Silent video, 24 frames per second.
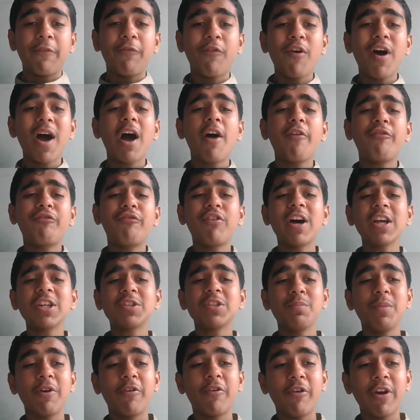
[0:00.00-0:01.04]
A
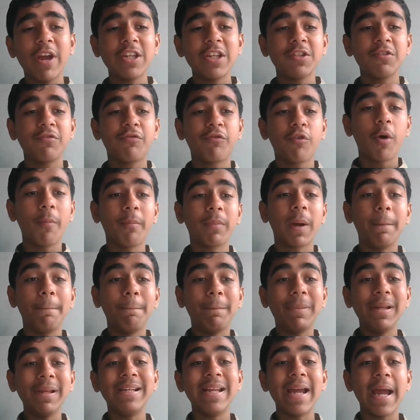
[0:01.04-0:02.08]
fast may range from
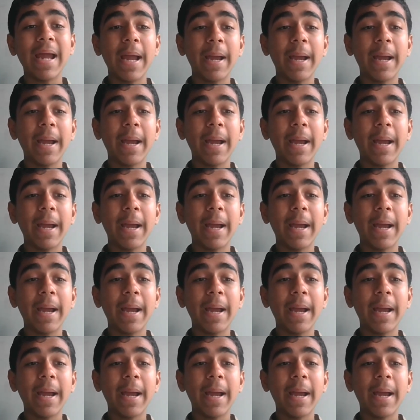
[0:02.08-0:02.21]
complete